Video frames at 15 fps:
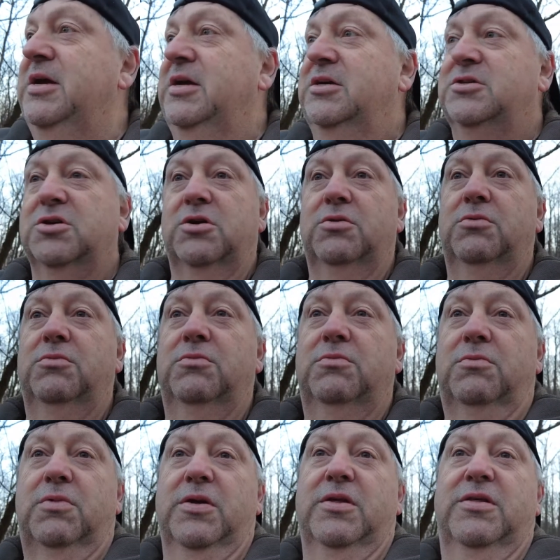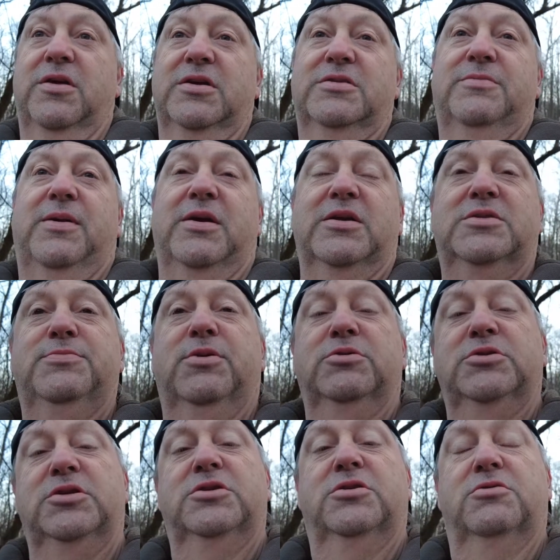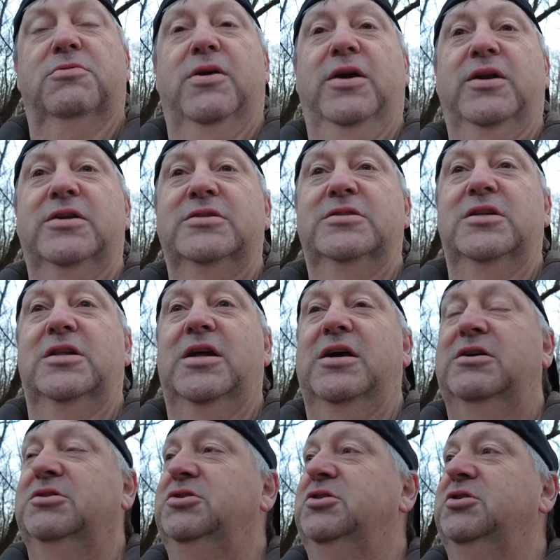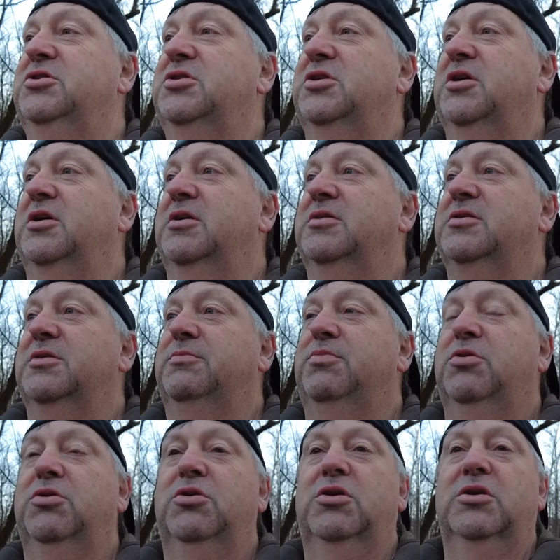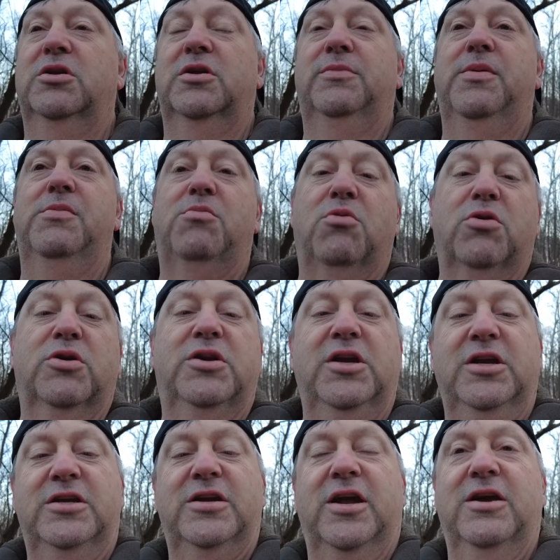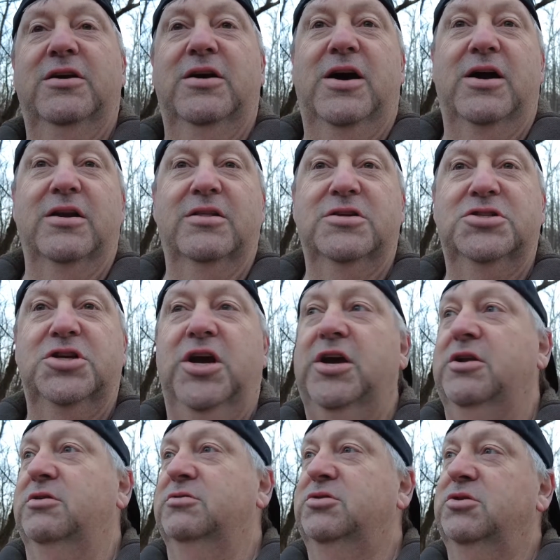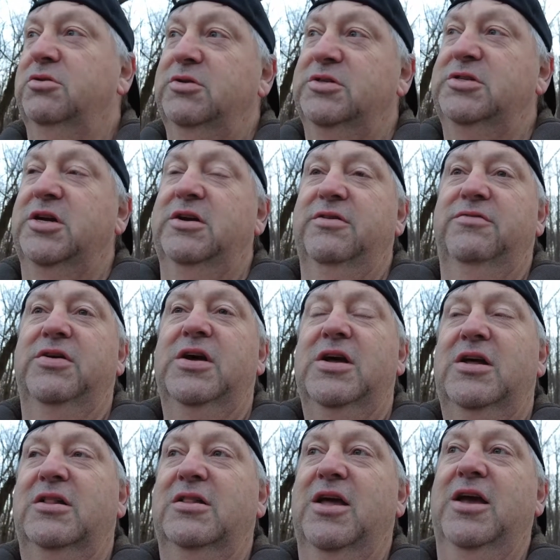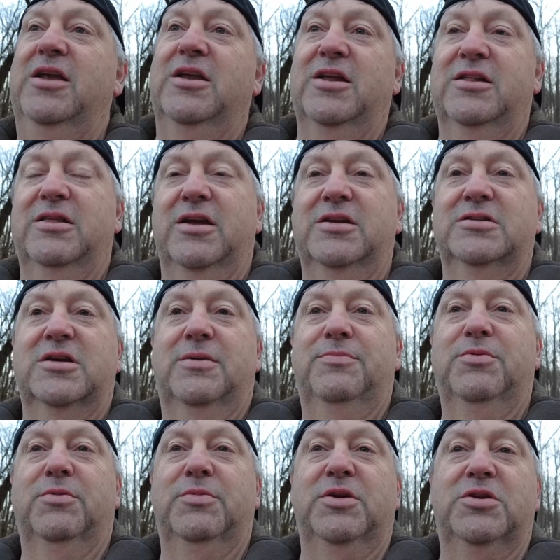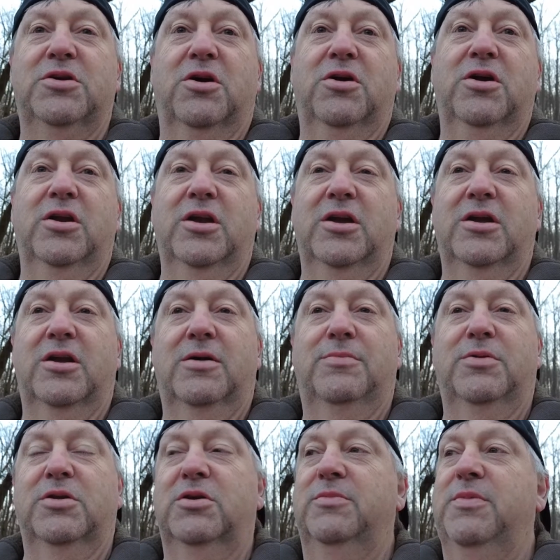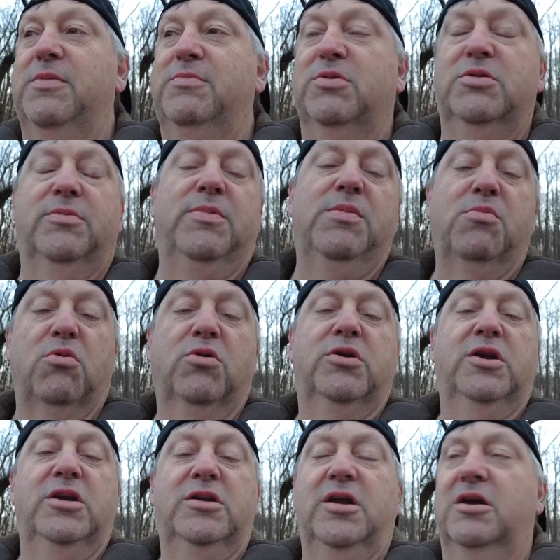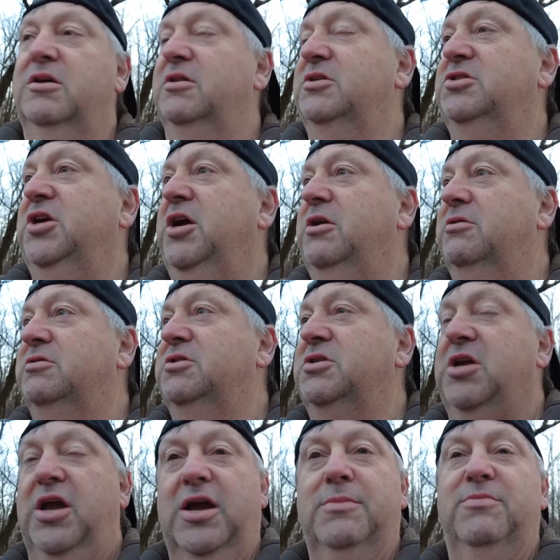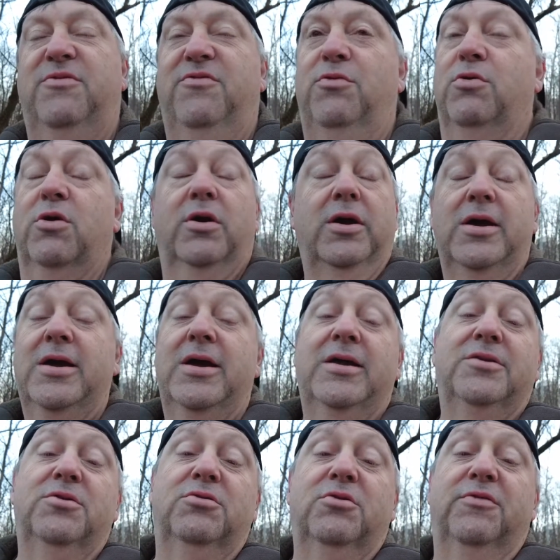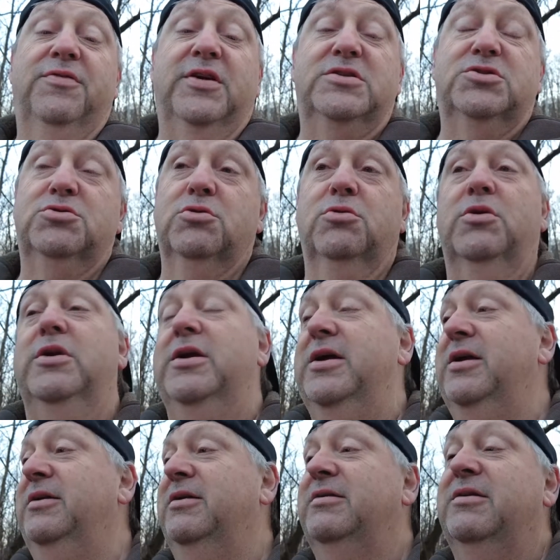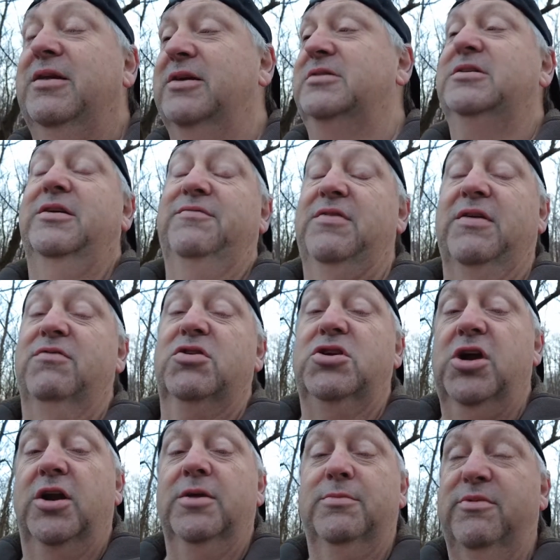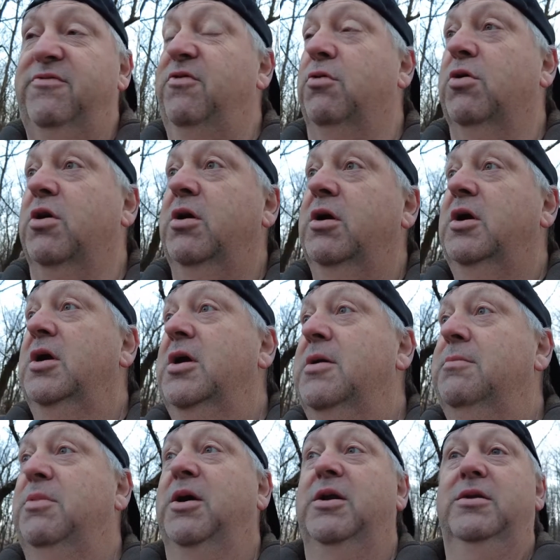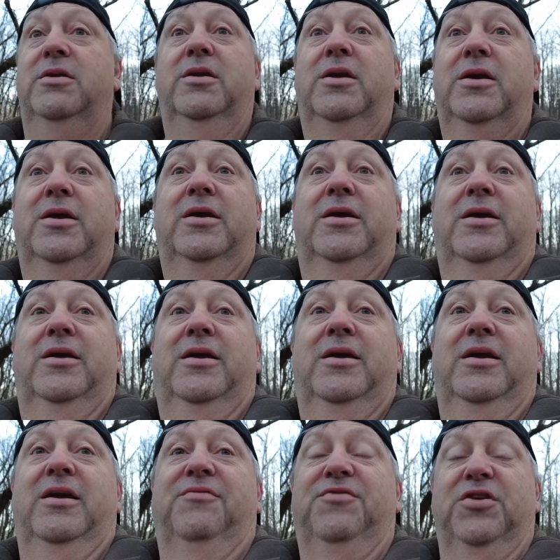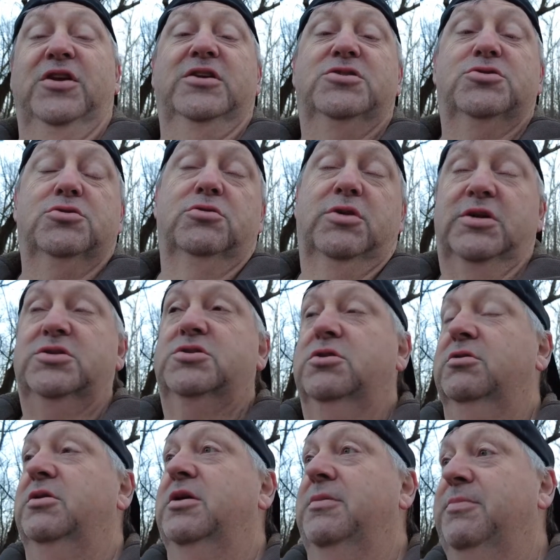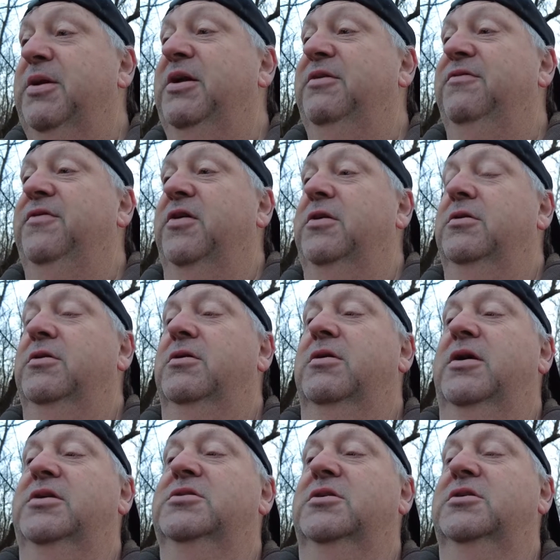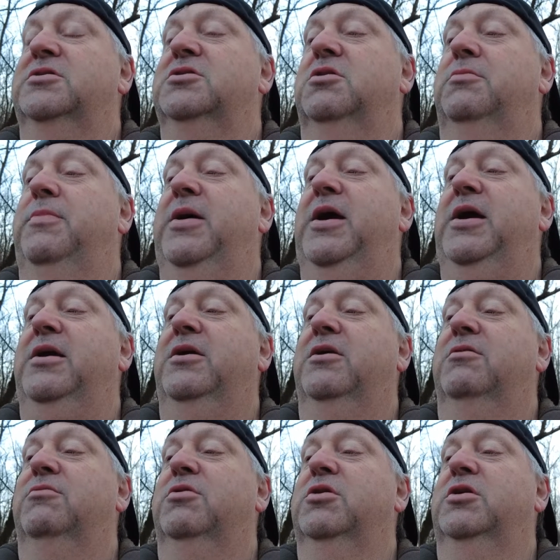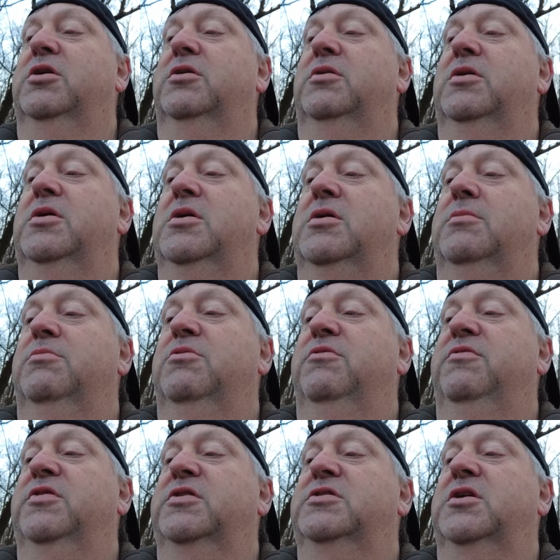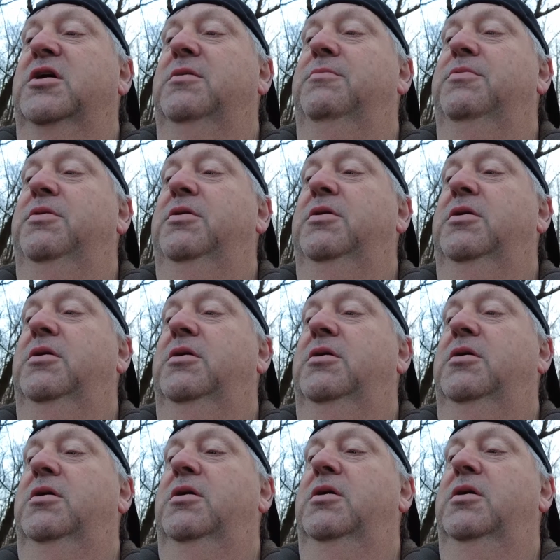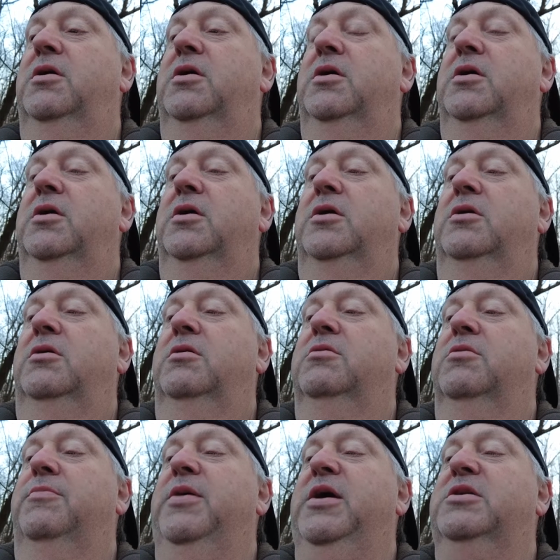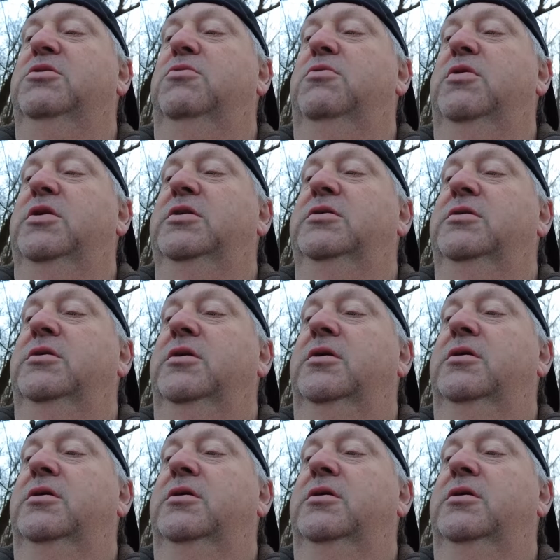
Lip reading: So one of the things about exposing to the right is it allows you to pull a little bit more detail out of the shadow. So instead of lightening things up, you'll be darkening it up a little bit, but there'll be more detail in the shadows than you had before. Don't know if that's true or not. Like I said, I've never done it before, but if it is true, that's certainly a benefit. All right, so let's go back here. We're gonna move this up, go back to one.